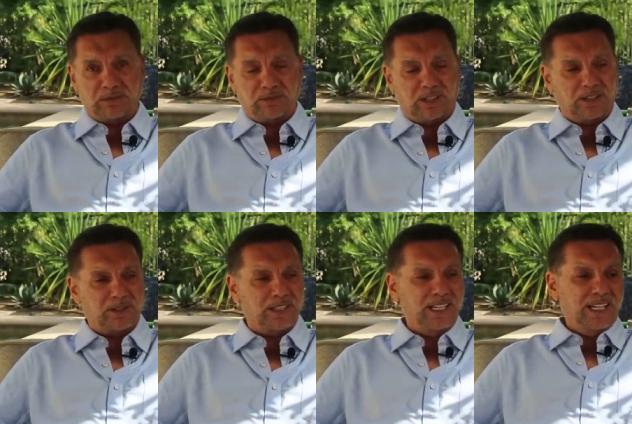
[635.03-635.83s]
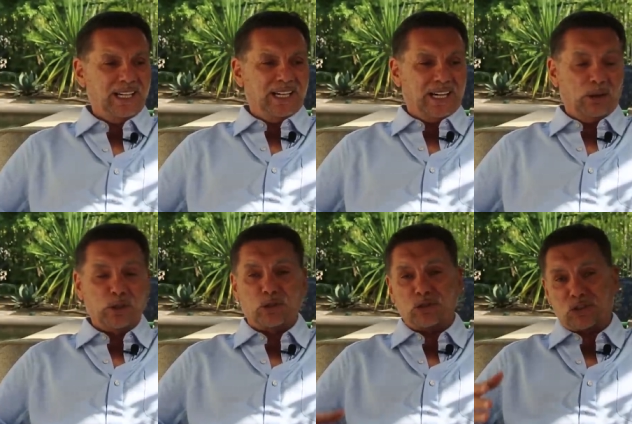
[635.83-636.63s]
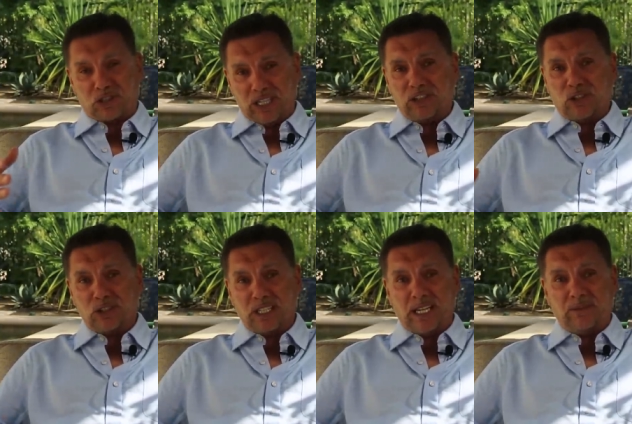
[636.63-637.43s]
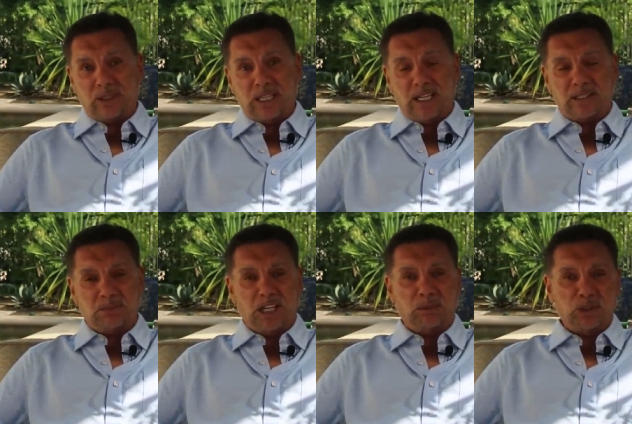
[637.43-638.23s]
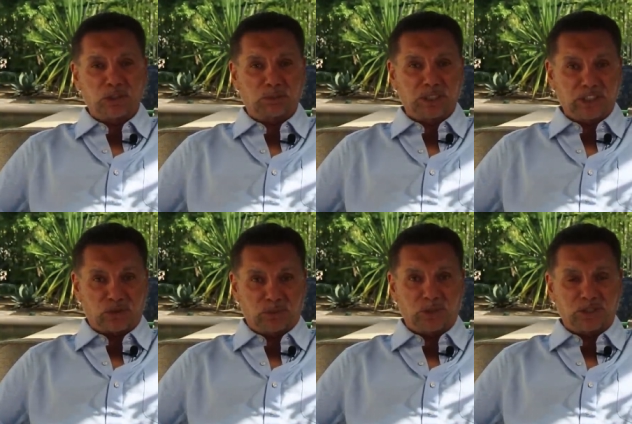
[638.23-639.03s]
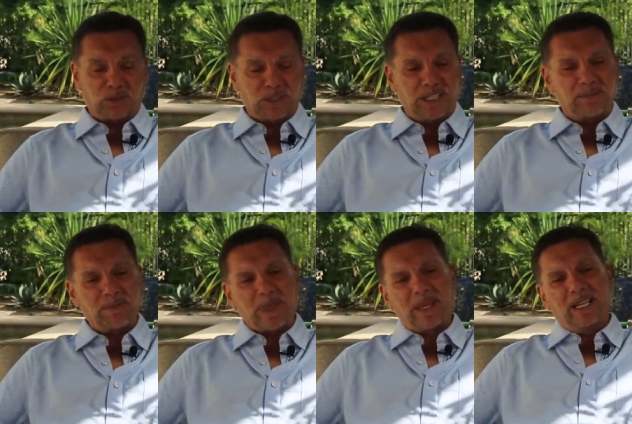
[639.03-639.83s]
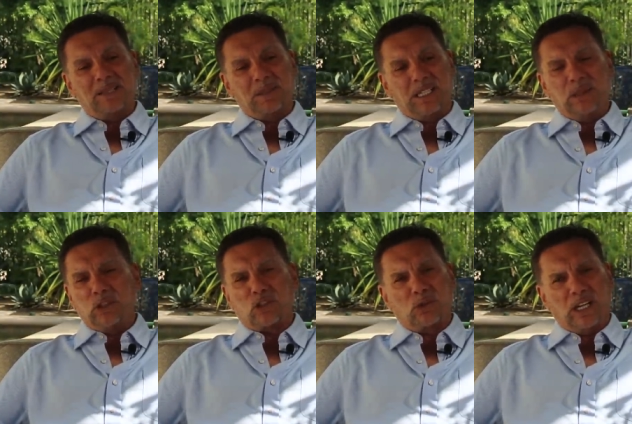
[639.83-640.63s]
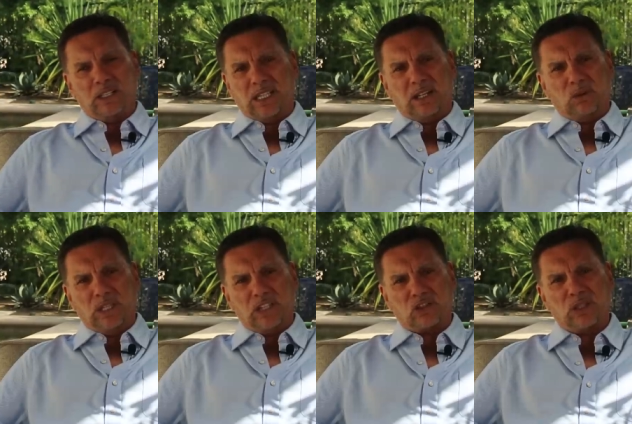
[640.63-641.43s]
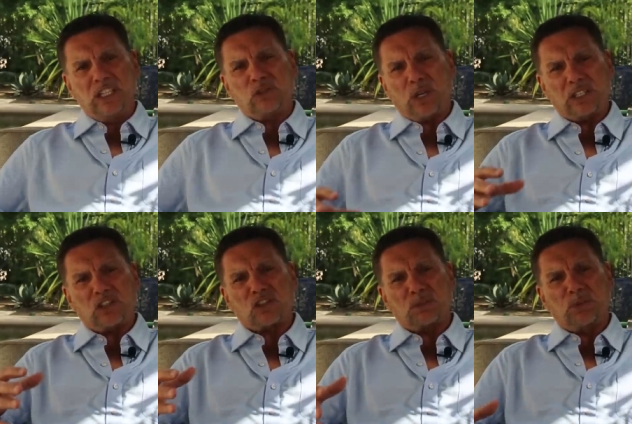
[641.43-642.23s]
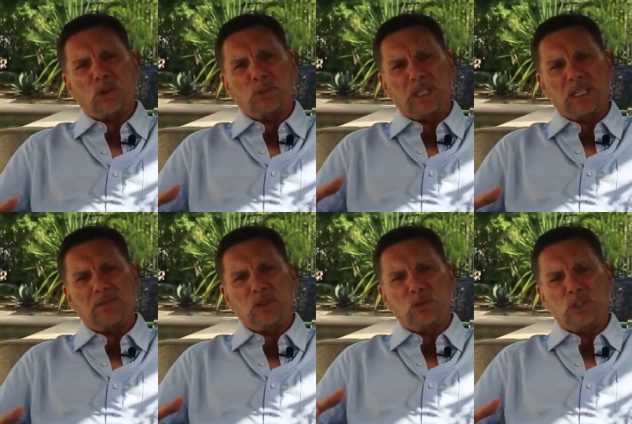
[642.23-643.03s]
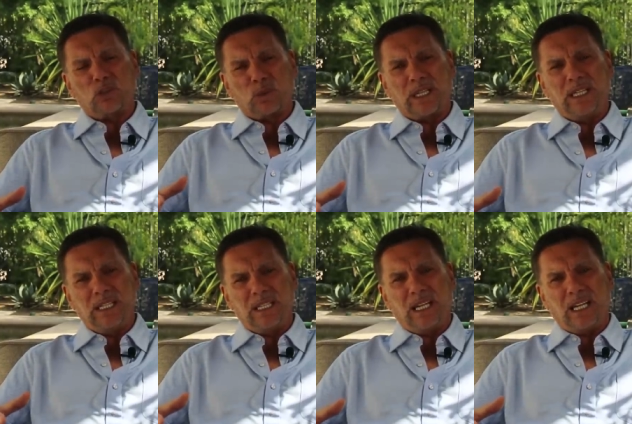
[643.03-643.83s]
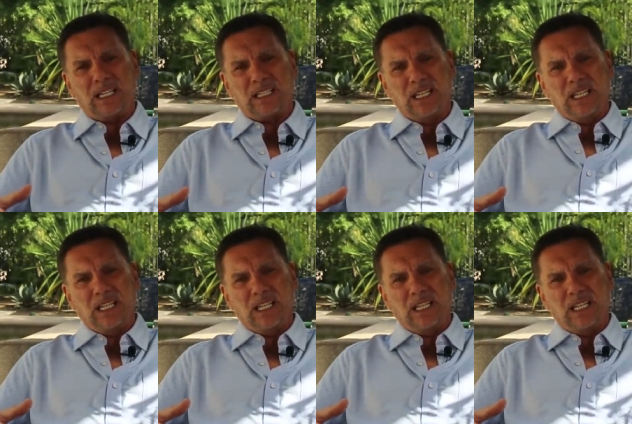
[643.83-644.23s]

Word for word: father. I always used to say, it's good to have a dad in the mob when you play sports, right? But he was great in that way. So he tried to support me in every which way he can